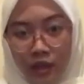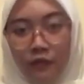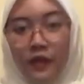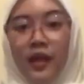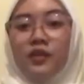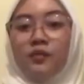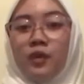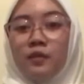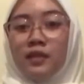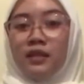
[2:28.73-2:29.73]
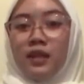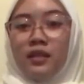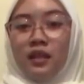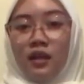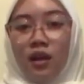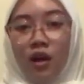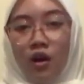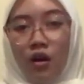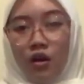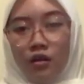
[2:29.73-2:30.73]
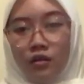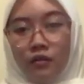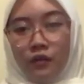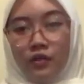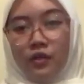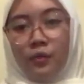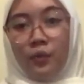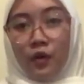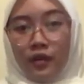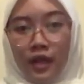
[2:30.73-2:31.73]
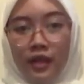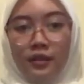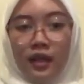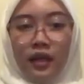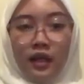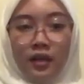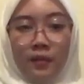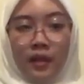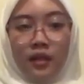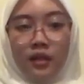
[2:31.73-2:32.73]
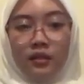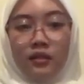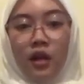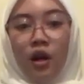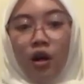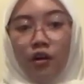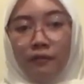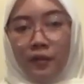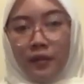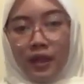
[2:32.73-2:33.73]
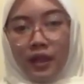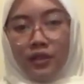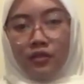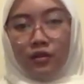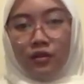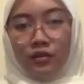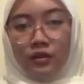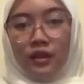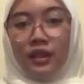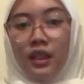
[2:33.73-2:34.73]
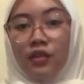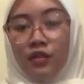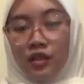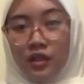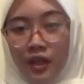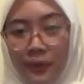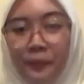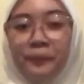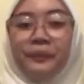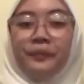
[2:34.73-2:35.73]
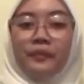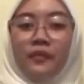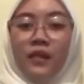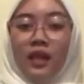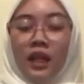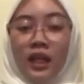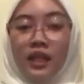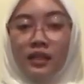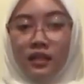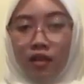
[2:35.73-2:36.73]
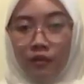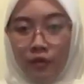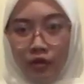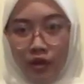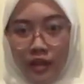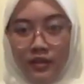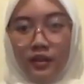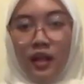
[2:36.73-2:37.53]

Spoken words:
and small business in order to foster progress and independence of people in society Indonesia. In the city of Bogor is